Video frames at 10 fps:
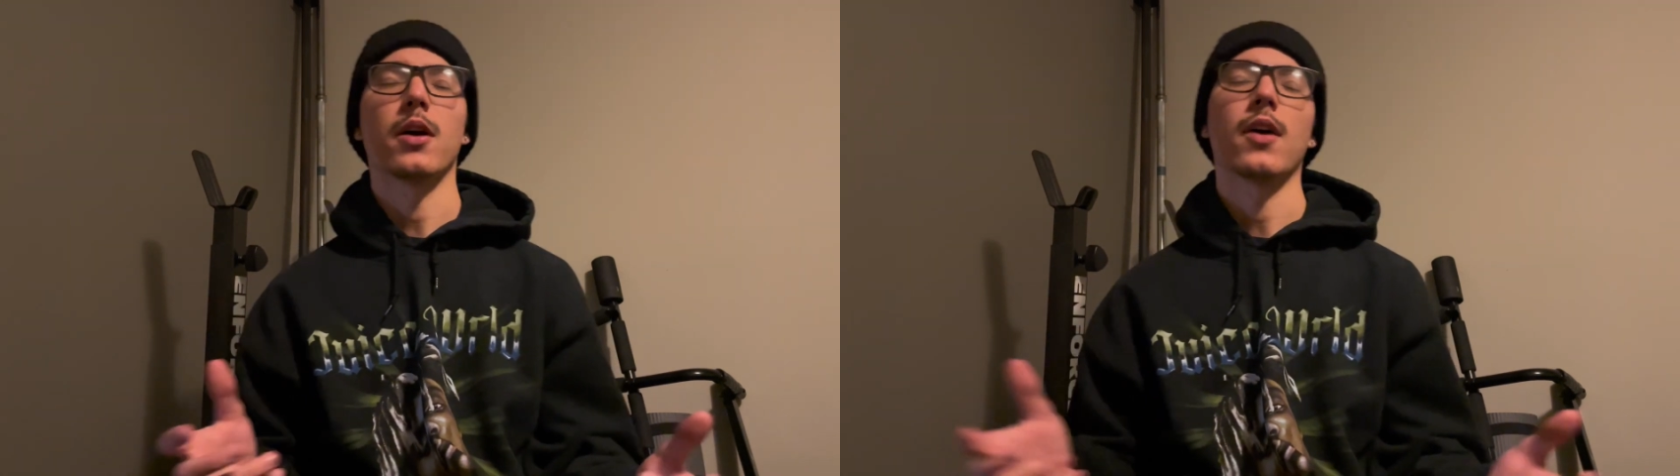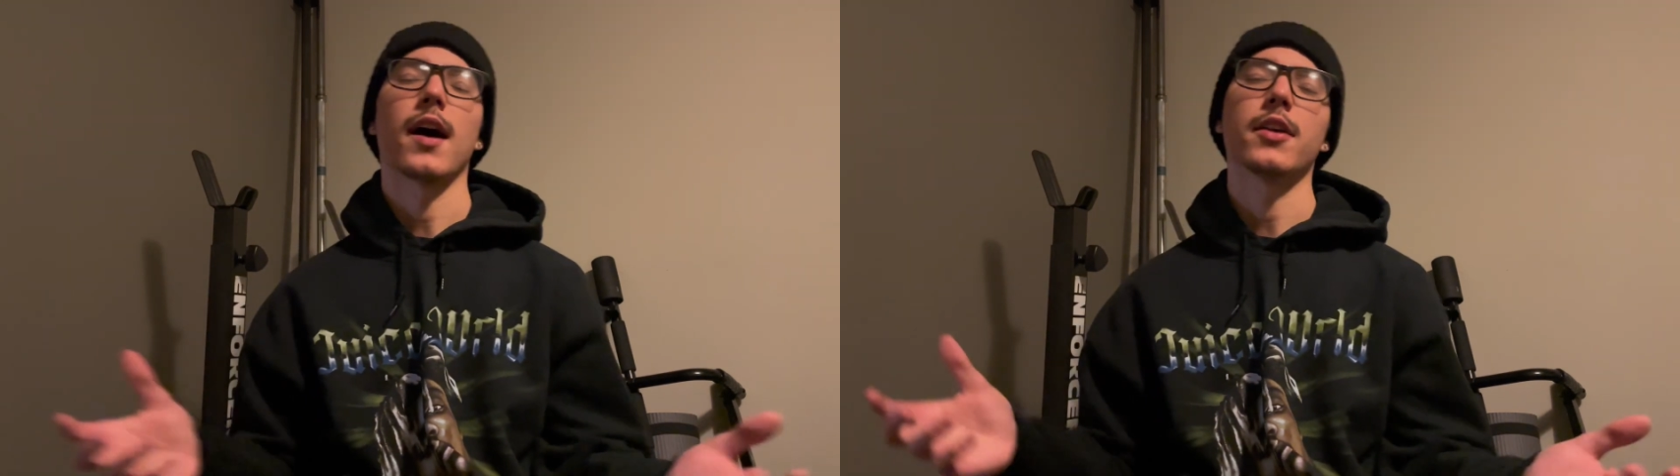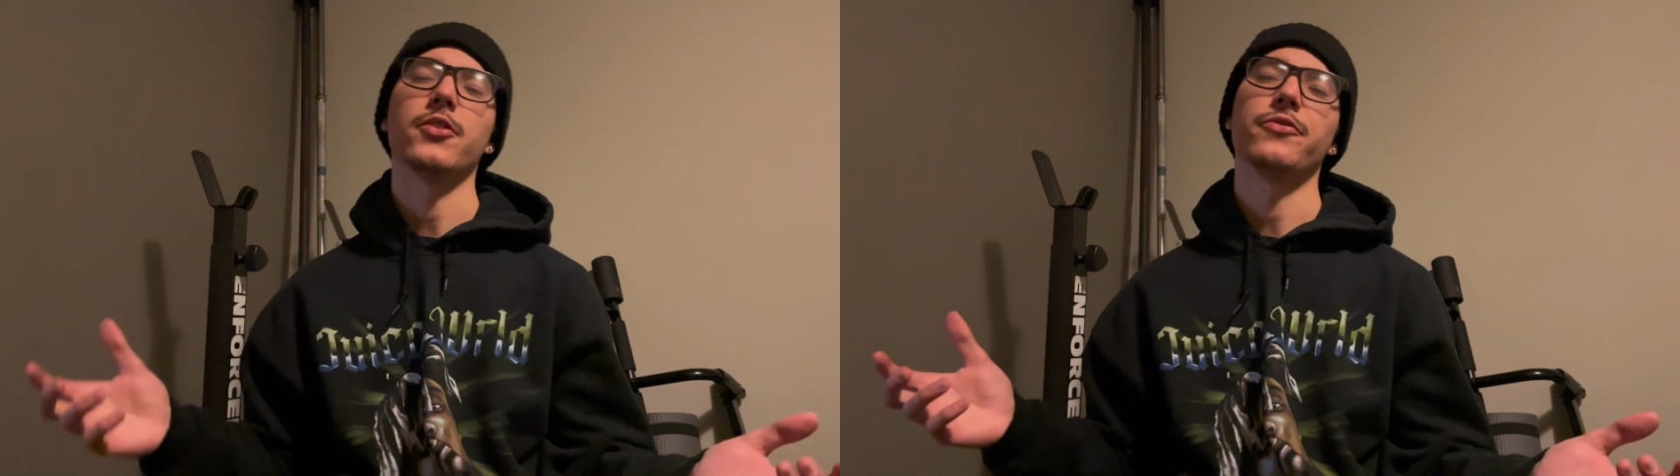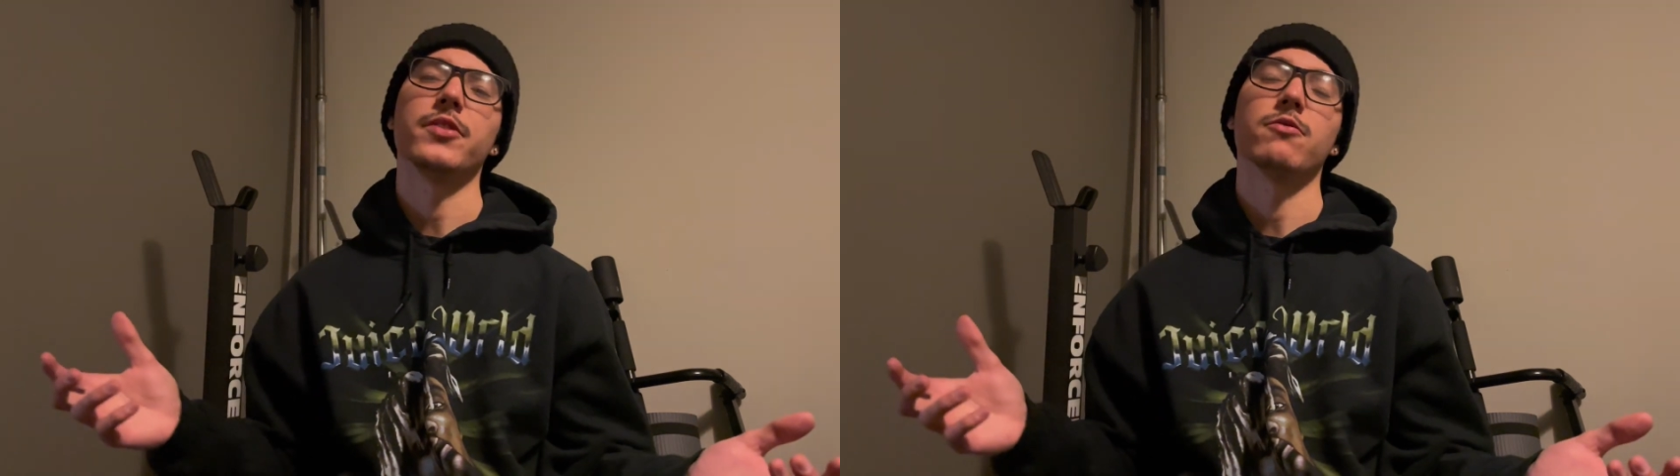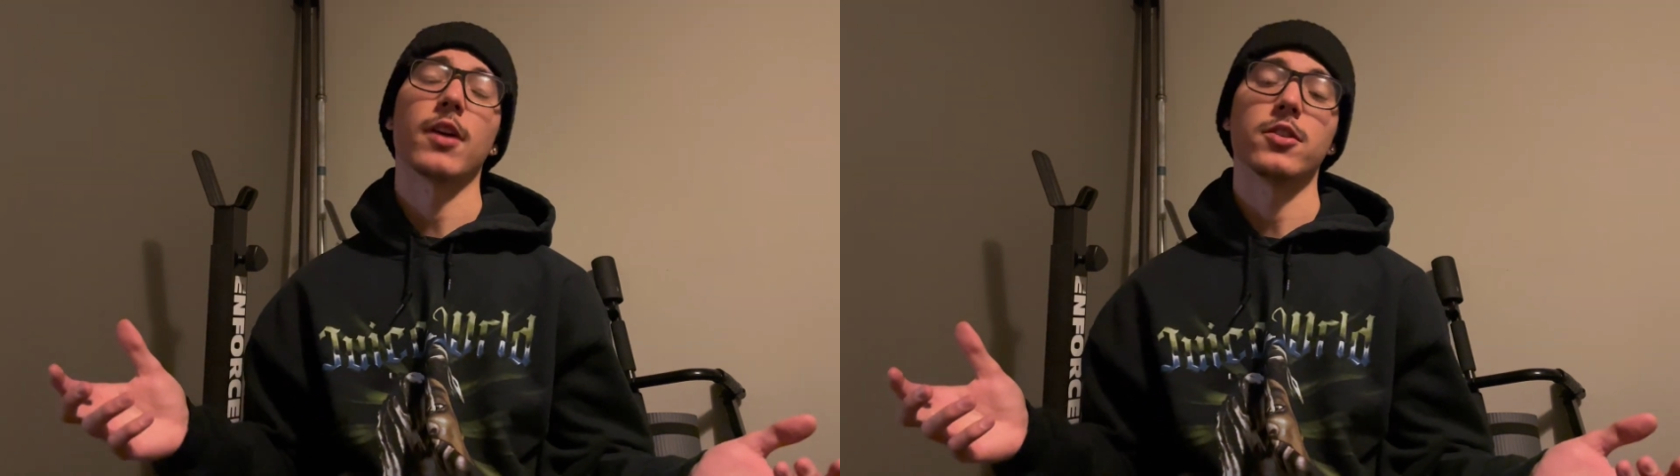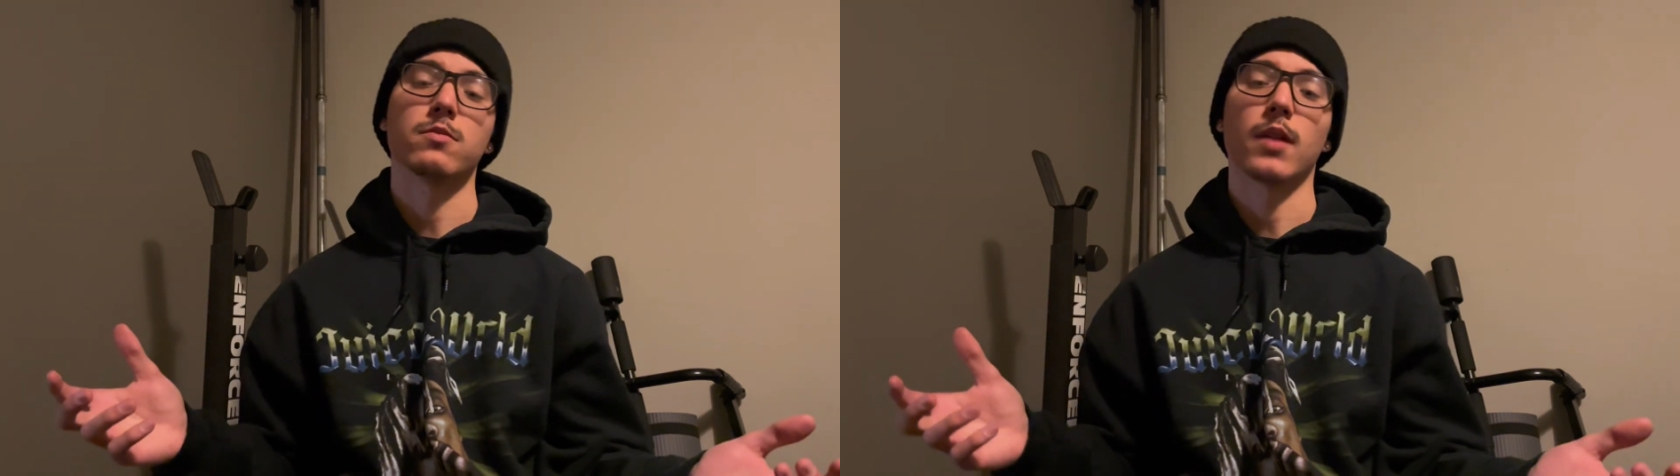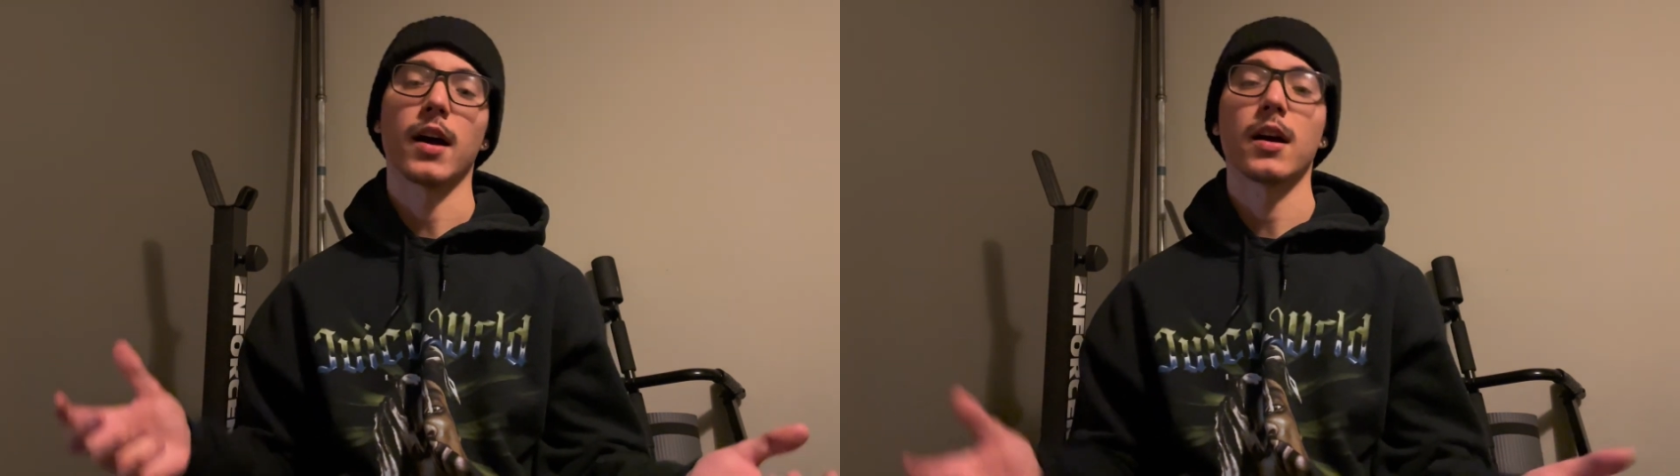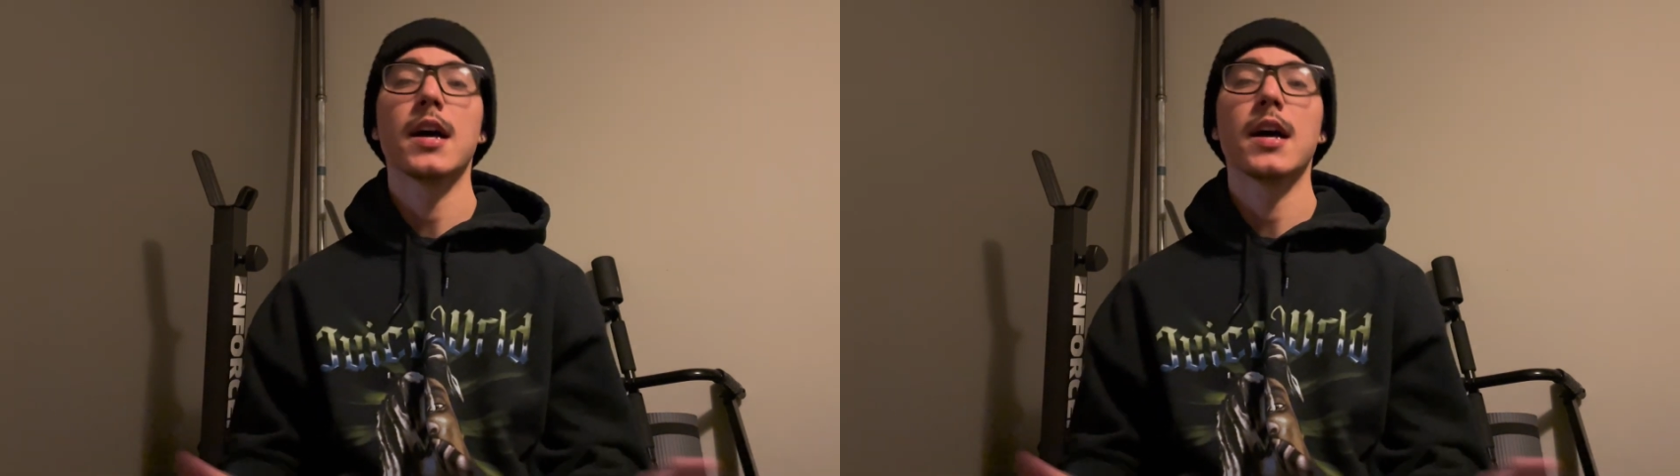how to defeat writer's block.